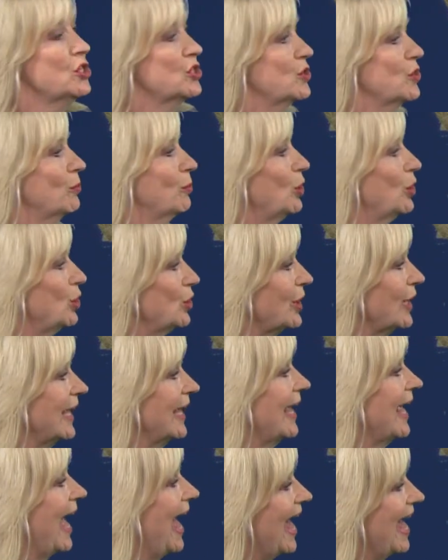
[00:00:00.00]
So we're
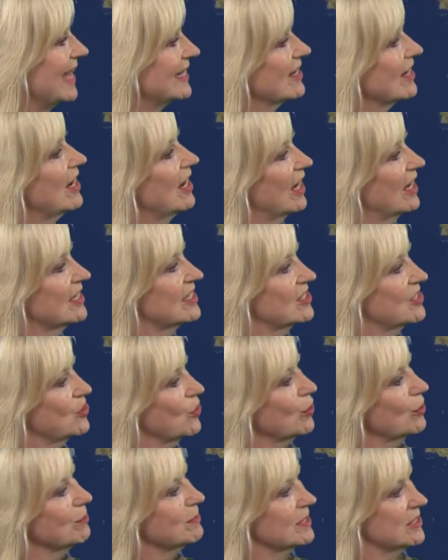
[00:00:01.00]
looking at a
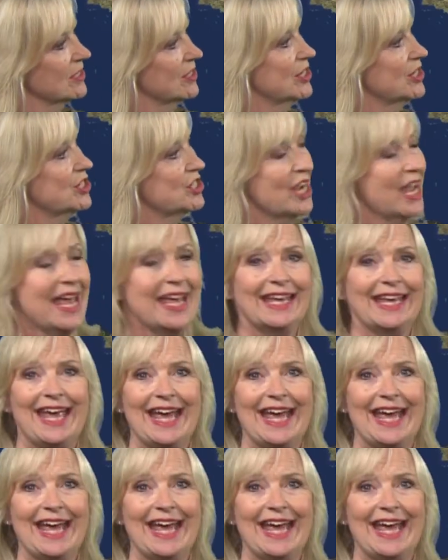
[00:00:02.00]
storm surge